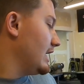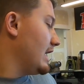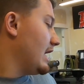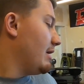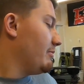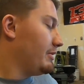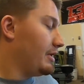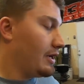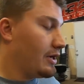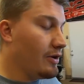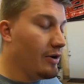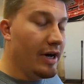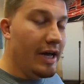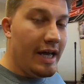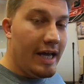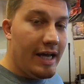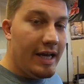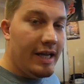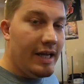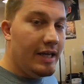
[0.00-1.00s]
I'm gonna go
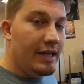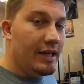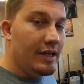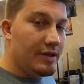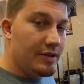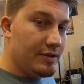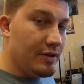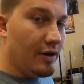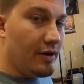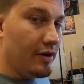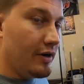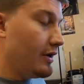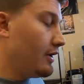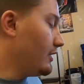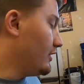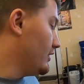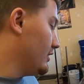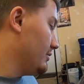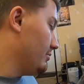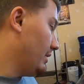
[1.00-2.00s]
ahead and get started
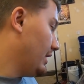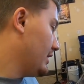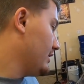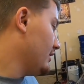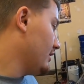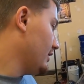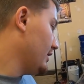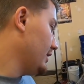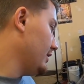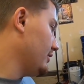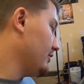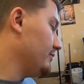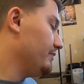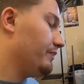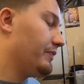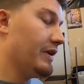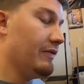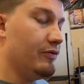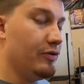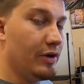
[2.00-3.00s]
on my car
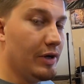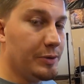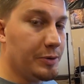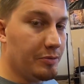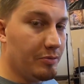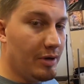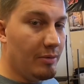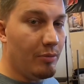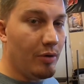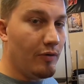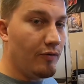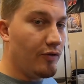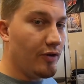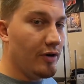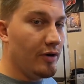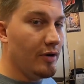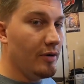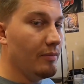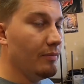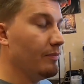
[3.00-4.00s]
here. If you guys remember
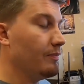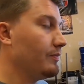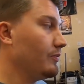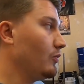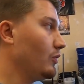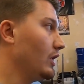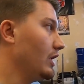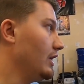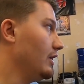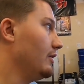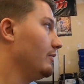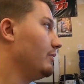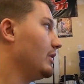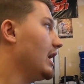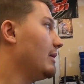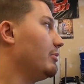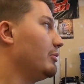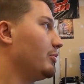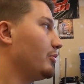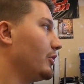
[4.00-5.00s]
from a
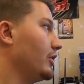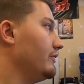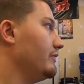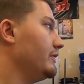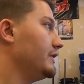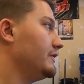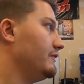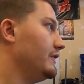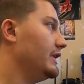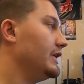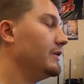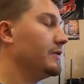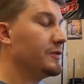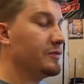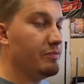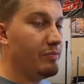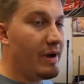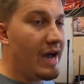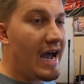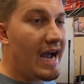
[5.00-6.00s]
couple previous
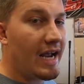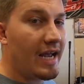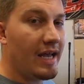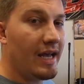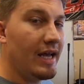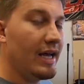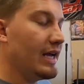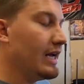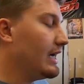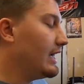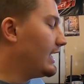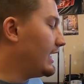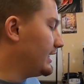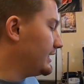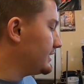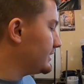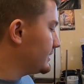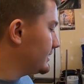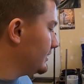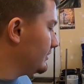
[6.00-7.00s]
videos back, I
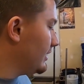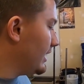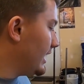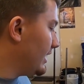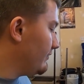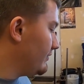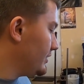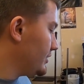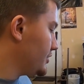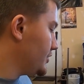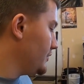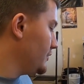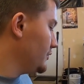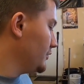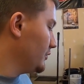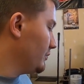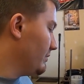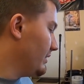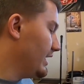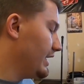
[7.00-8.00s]
still have issues
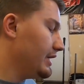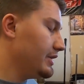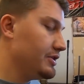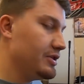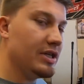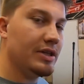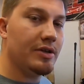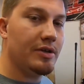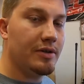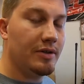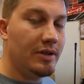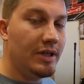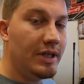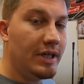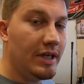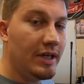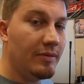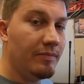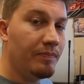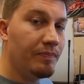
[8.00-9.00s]
with my injectors
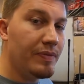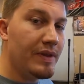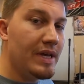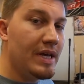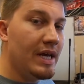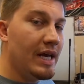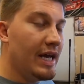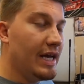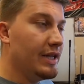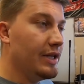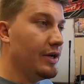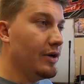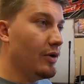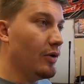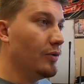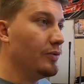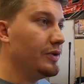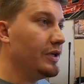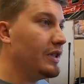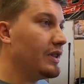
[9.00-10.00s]
leaking, and the
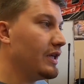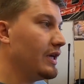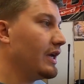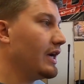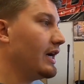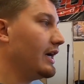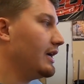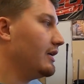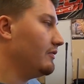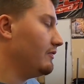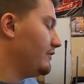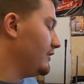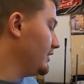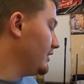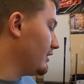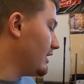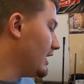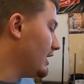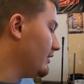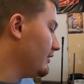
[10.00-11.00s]
only thing I can
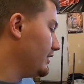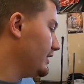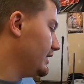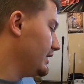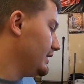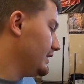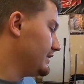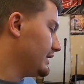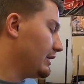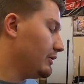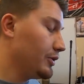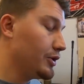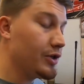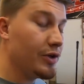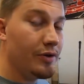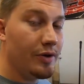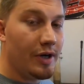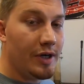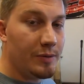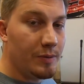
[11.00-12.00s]
figure out is, I'll
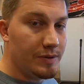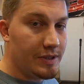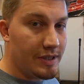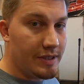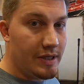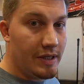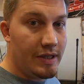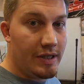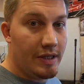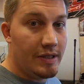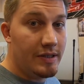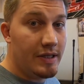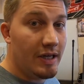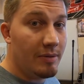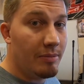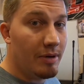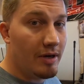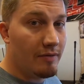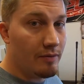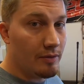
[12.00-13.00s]
show you guys once I take the
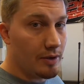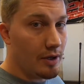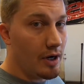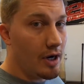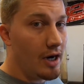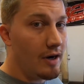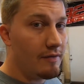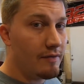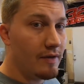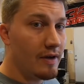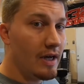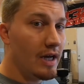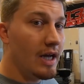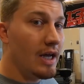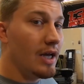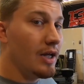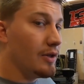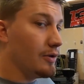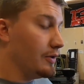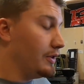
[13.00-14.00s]
intake manifold off.
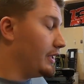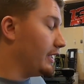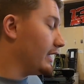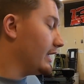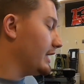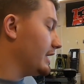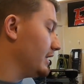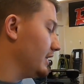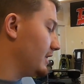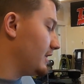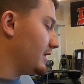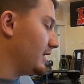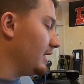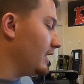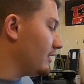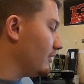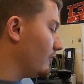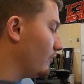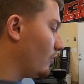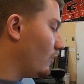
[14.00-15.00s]
The only thing I can
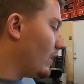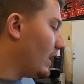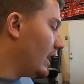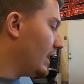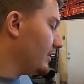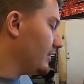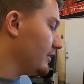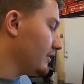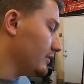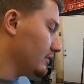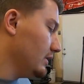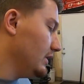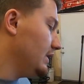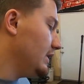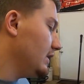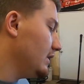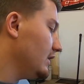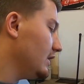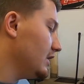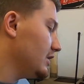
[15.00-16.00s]
think of why they're
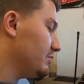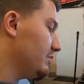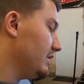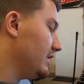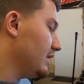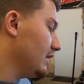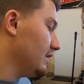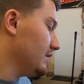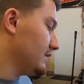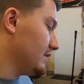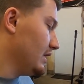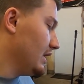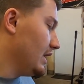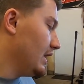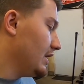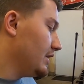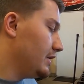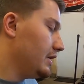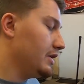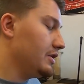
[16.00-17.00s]
leaking is because
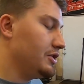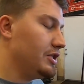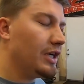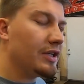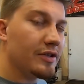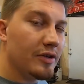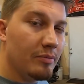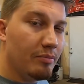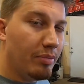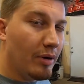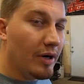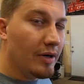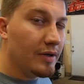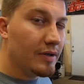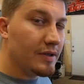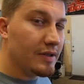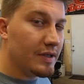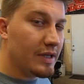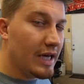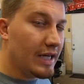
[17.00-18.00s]
the injector
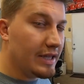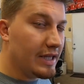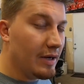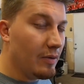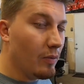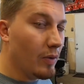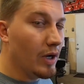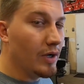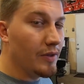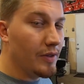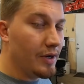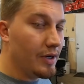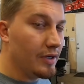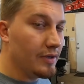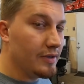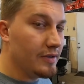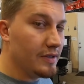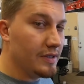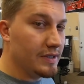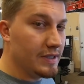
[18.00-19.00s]
bungs that they welded
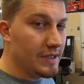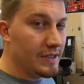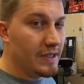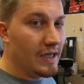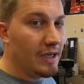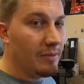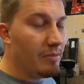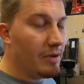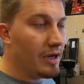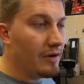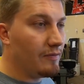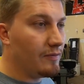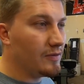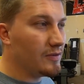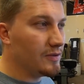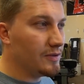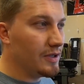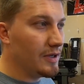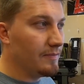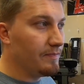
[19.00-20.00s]
onto this intake
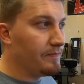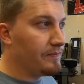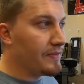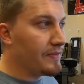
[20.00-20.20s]
manifold,